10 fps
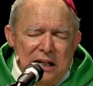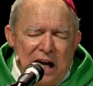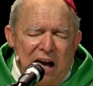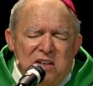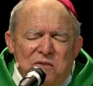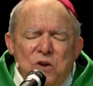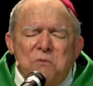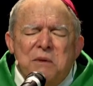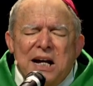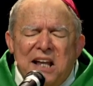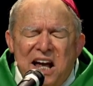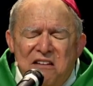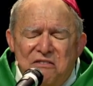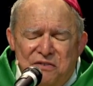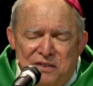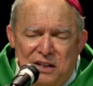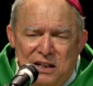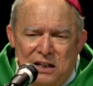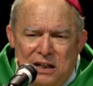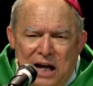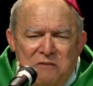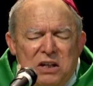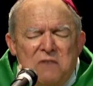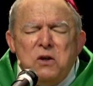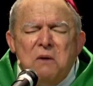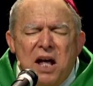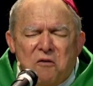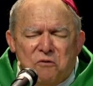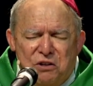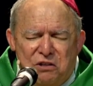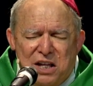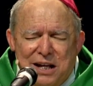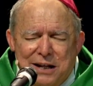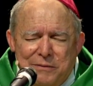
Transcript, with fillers: I've given you my life, I've given you everything.